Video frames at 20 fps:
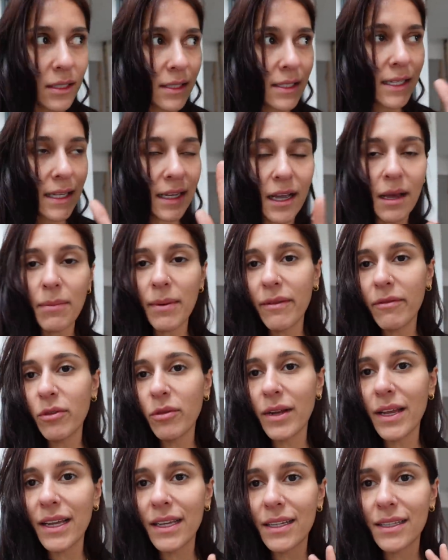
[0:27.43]
stick up
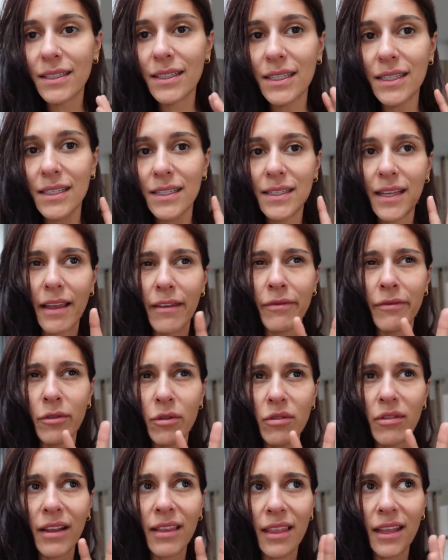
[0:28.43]
everywhere because this is day
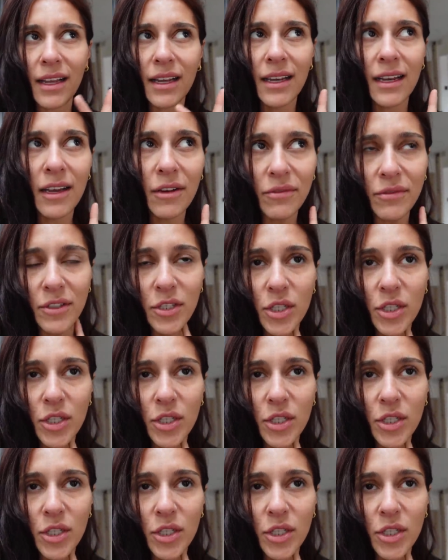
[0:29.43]
4, I think, now for